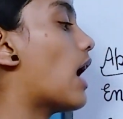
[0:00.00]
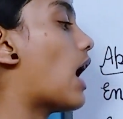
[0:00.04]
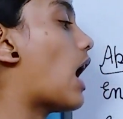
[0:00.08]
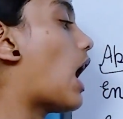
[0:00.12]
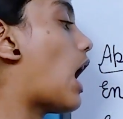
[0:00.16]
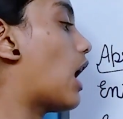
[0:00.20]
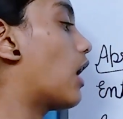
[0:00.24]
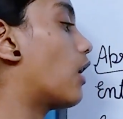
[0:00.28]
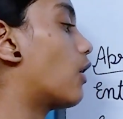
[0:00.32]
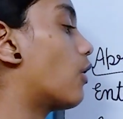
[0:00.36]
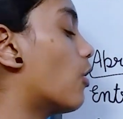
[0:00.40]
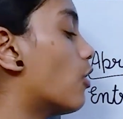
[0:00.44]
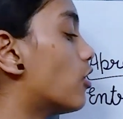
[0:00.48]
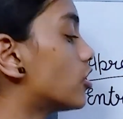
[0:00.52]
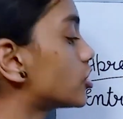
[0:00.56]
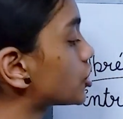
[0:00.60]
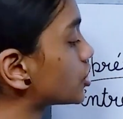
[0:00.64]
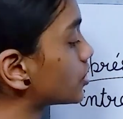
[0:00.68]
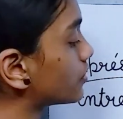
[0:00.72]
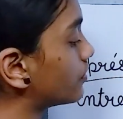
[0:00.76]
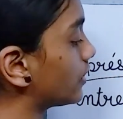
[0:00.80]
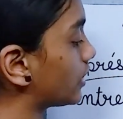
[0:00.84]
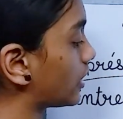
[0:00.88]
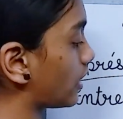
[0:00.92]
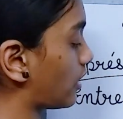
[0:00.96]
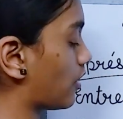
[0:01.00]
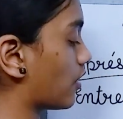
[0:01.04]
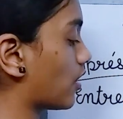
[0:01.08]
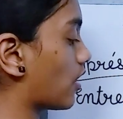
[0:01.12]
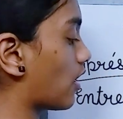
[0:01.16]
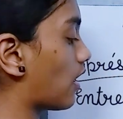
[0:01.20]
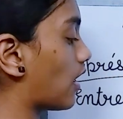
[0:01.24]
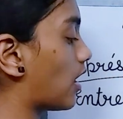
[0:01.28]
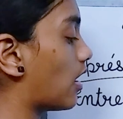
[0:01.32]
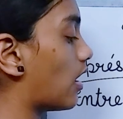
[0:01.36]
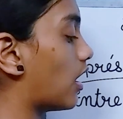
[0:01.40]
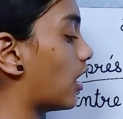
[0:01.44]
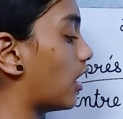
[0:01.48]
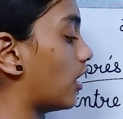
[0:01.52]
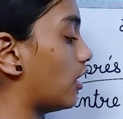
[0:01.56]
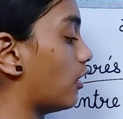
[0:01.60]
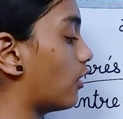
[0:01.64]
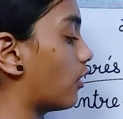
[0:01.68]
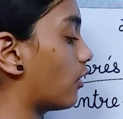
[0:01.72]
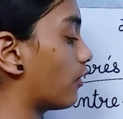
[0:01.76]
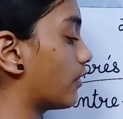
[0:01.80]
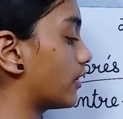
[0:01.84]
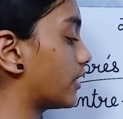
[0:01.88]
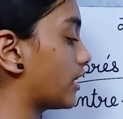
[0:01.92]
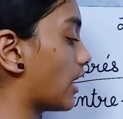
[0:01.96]
À gauche, we can,
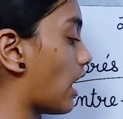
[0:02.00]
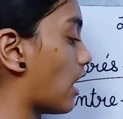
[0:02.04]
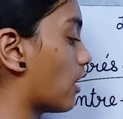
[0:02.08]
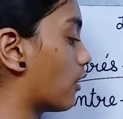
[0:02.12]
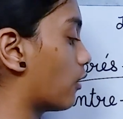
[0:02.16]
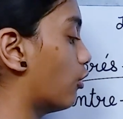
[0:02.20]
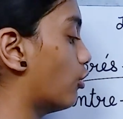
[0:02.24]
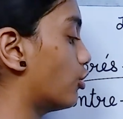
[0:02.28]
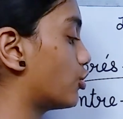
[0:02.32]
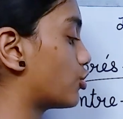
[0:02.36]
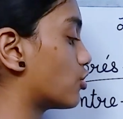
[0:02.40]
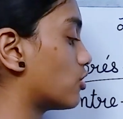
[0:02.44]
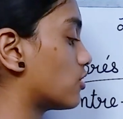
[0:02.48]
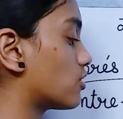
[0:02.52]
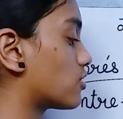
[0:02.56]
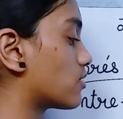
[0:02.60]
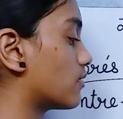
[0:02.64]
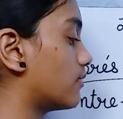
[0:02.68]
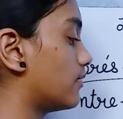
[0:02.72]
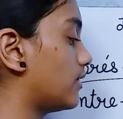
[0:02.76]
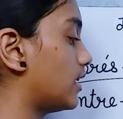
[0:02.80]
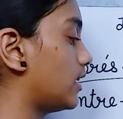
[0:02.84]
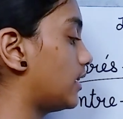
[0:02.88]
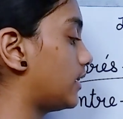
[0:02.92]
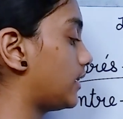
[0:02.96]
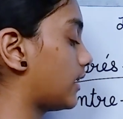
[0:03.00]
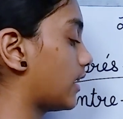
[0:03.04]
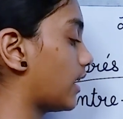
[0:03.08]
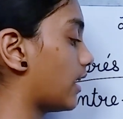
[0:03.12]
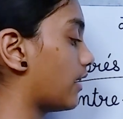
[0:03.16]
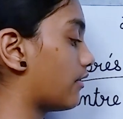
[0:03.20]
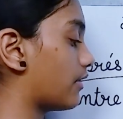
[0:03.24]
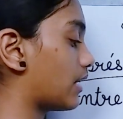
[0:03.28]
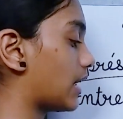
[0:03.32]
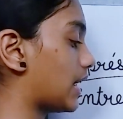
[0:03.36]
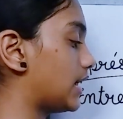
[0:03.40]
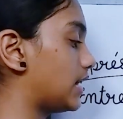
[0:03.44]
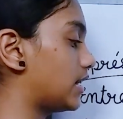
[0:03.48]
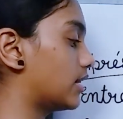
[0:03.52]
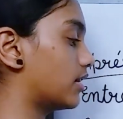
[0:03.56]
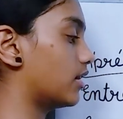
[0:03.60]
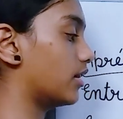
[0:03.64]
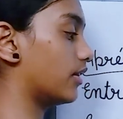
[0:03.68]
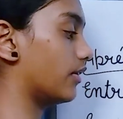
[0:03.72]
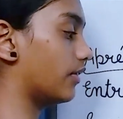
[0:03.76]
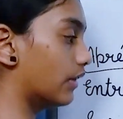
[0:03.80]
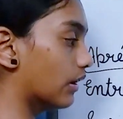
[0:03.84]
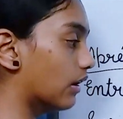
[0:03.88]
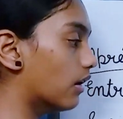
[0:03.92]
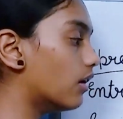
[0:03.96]
along with à gauche also, we can write
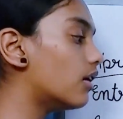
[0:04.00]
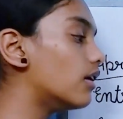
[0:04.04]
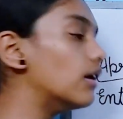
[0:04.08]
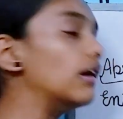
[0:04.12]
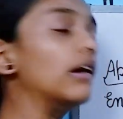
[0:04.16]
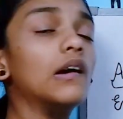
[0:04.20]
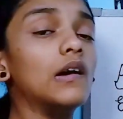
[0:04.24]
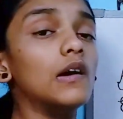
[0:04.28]
the